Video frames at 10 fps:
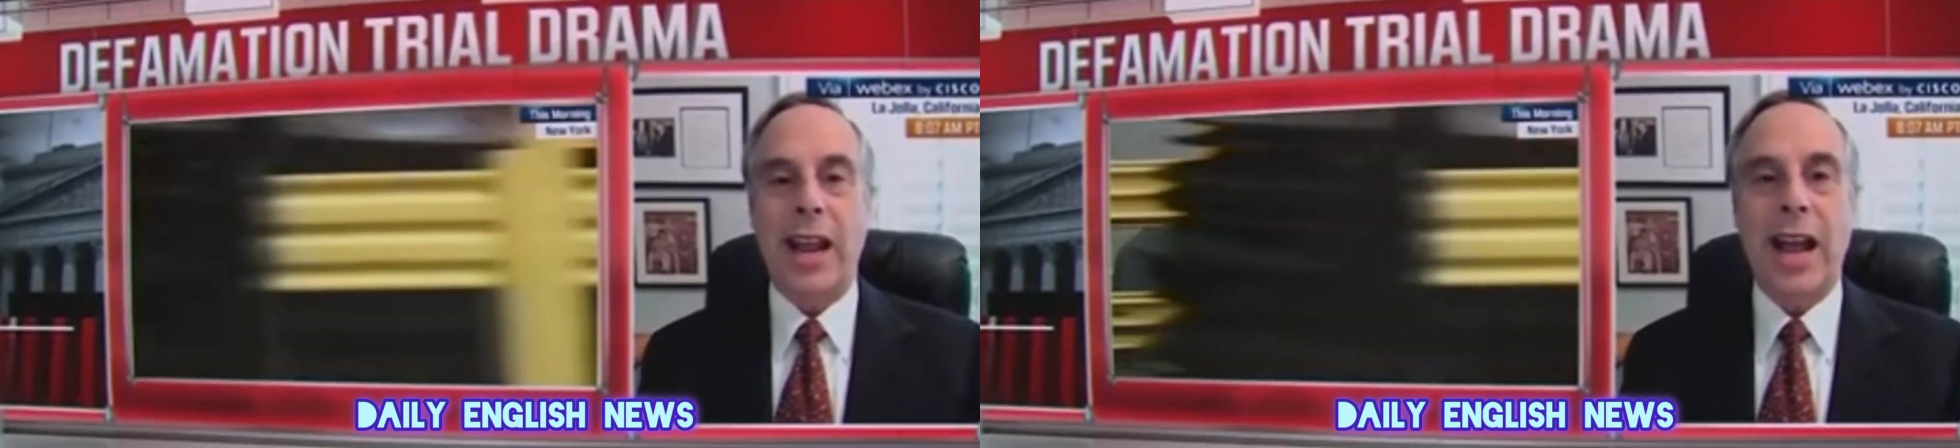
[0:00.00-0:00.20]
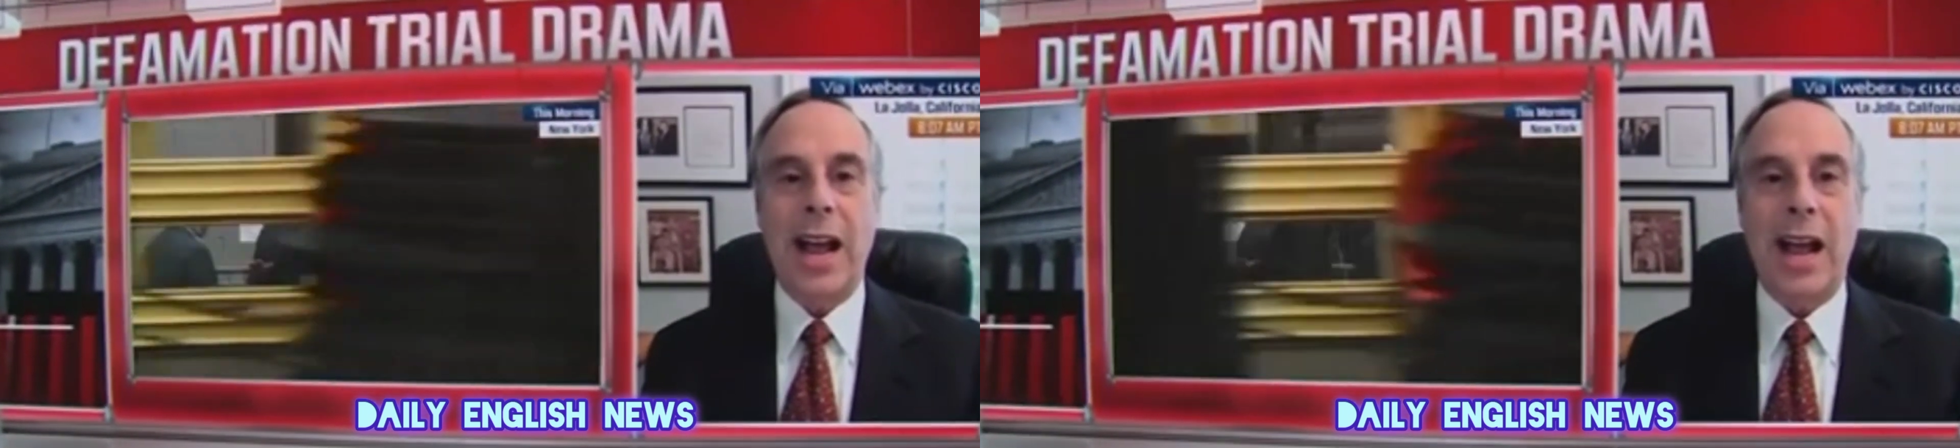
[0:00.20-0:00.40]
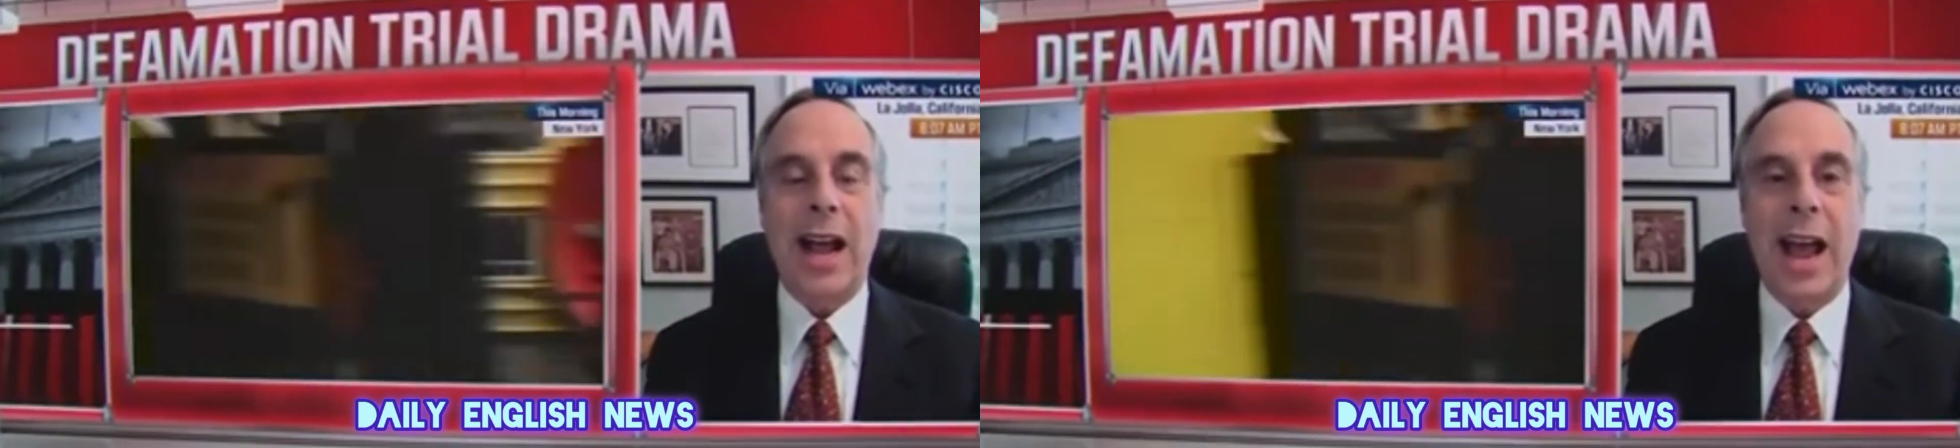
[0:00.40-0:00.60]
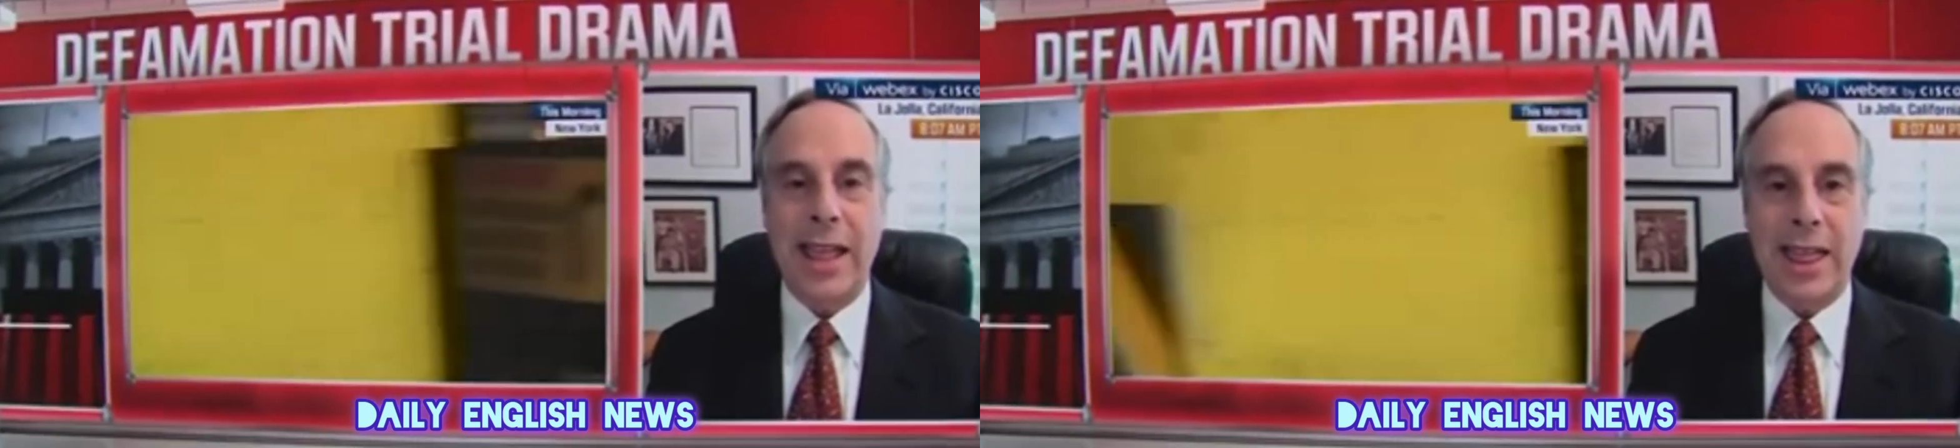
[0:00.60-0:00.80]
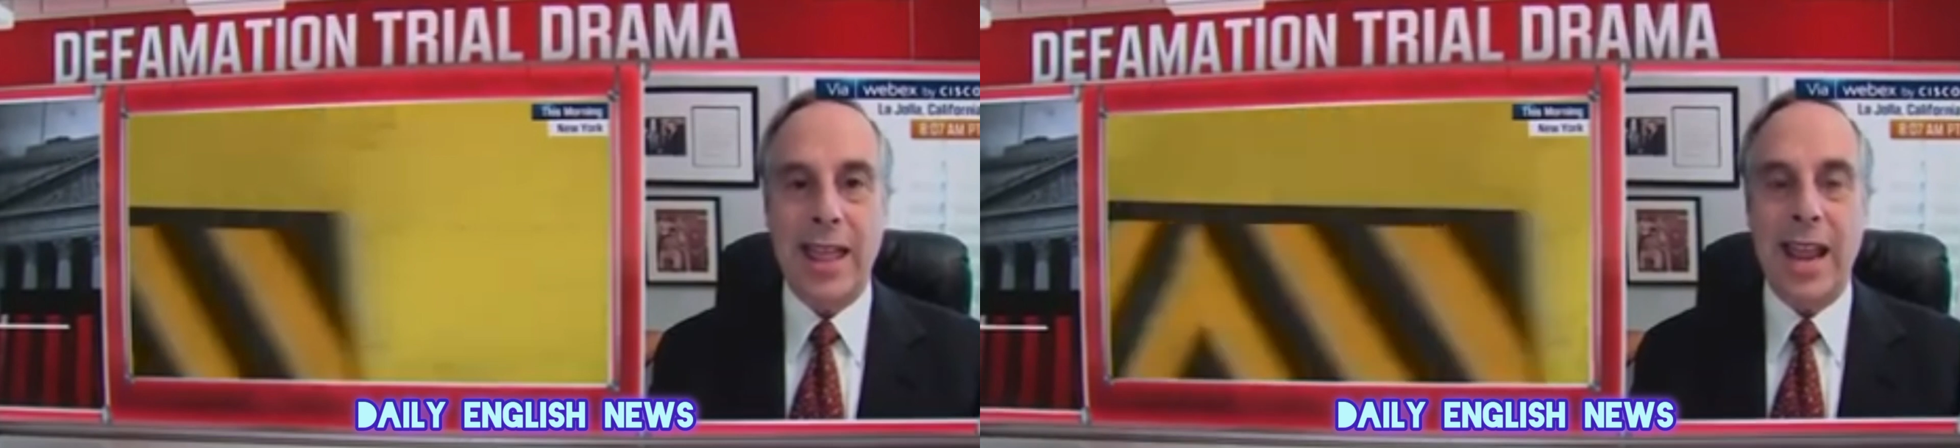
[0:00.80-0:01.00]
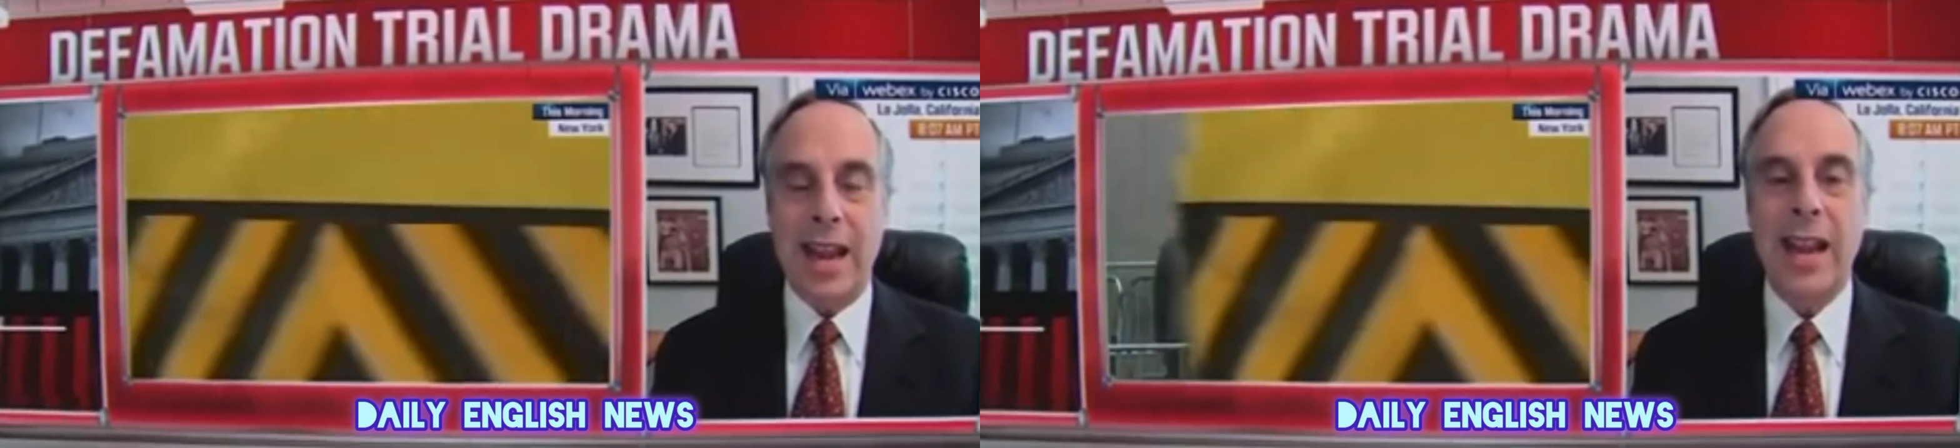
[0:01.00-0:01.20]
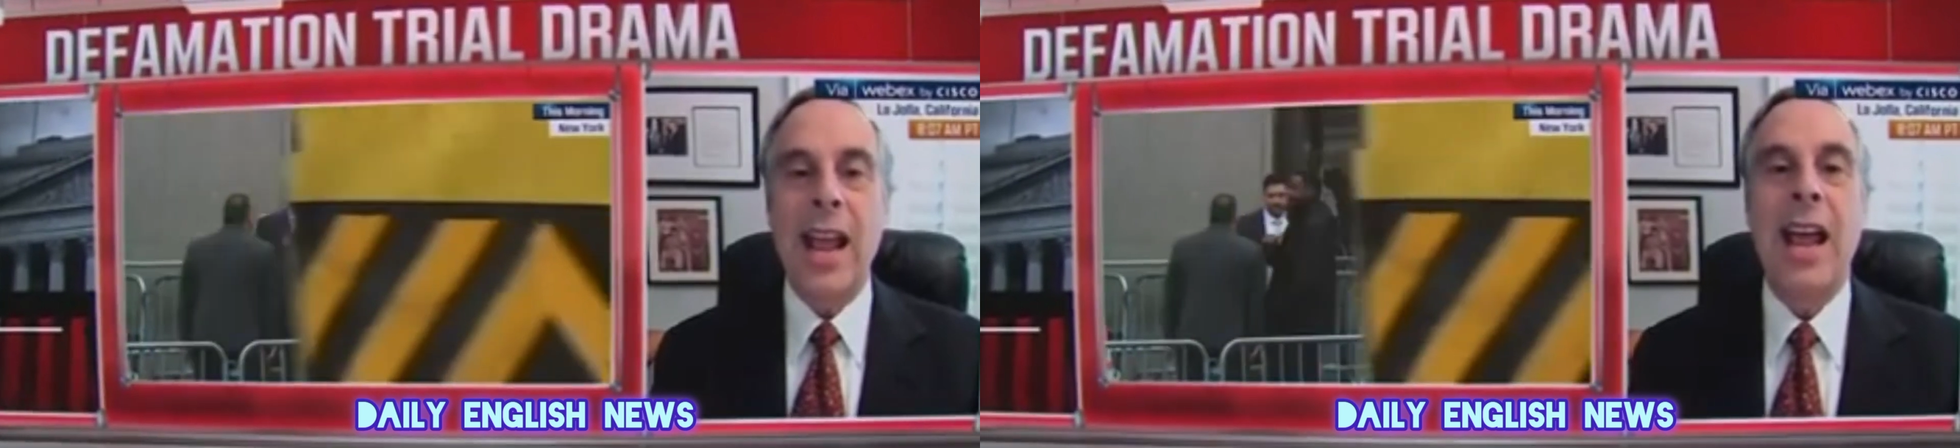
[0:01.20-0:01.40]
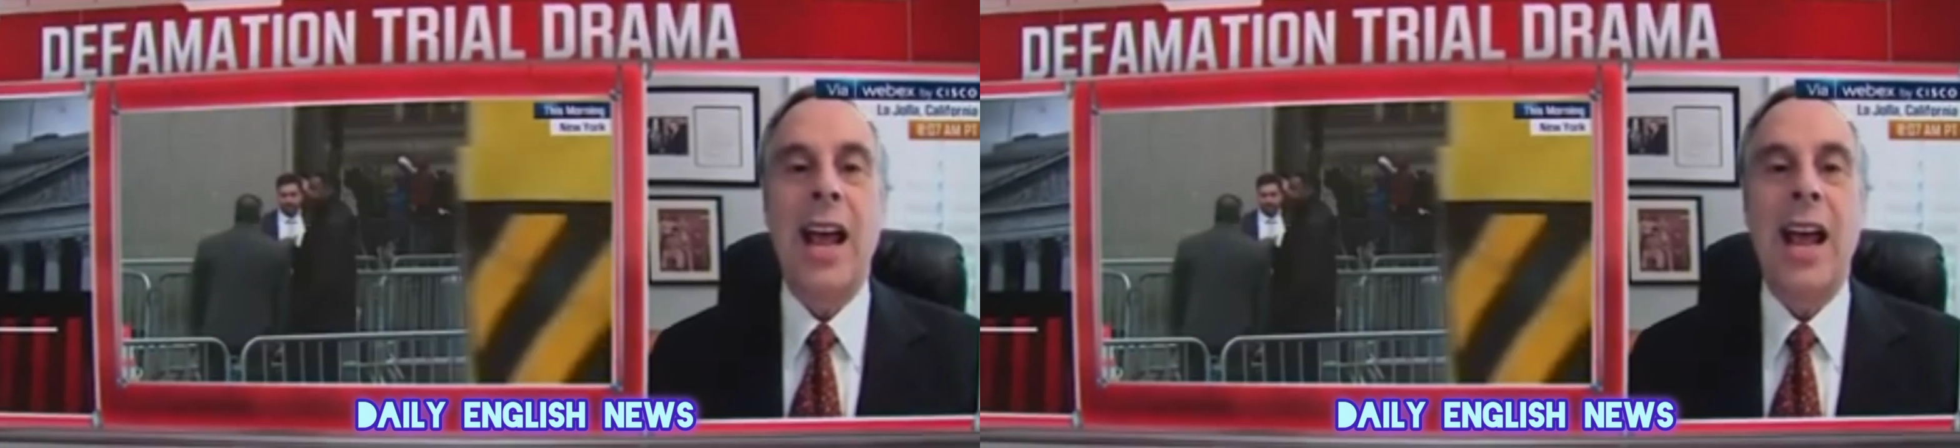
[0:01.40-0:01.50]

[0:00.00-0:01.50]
I think,